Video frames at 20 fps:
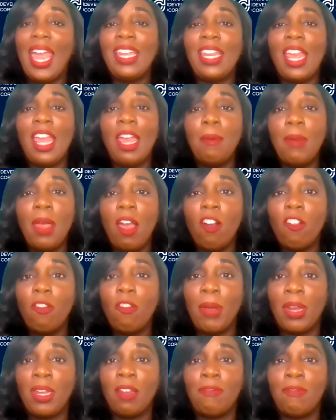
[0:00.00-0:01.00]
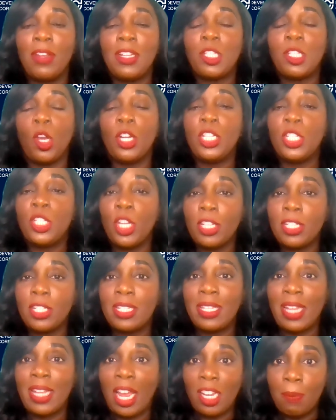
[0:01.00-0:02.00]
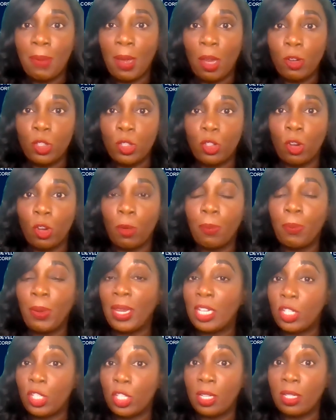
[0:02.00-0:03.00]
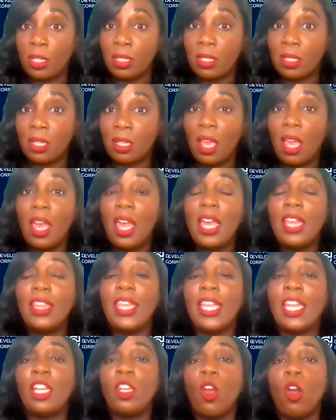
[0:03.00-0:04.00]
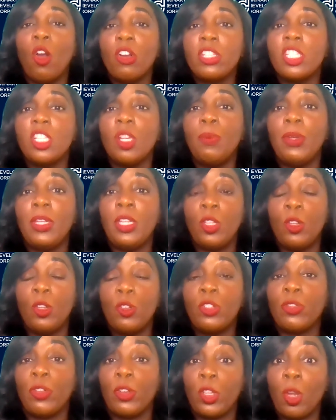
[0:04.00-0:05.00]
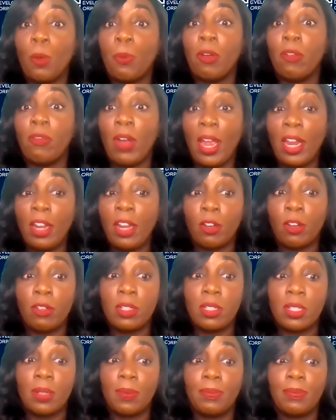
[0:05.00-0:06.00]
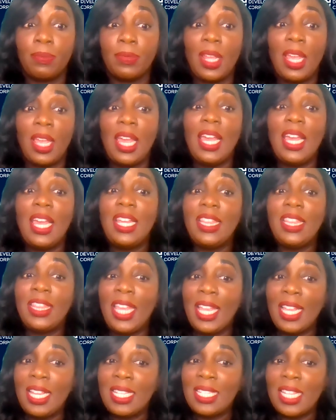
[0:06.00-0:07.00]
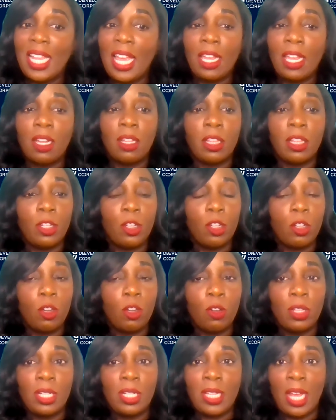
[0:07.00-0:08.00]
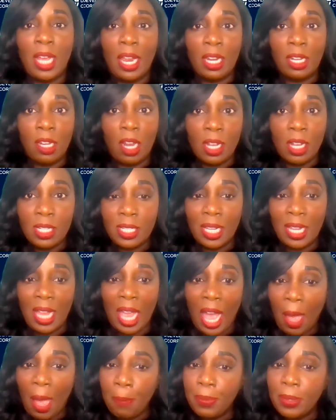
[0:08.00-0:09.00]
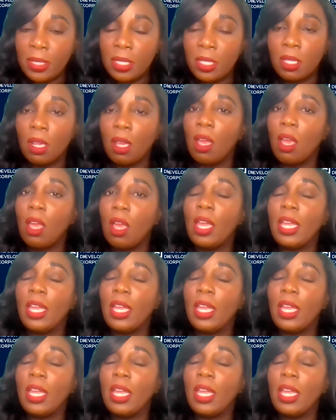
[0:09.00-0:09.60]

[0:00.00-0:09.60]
And mHealth benefits are just not about your patients. They can also be used for your providers. Things like clinical and diagnostic apps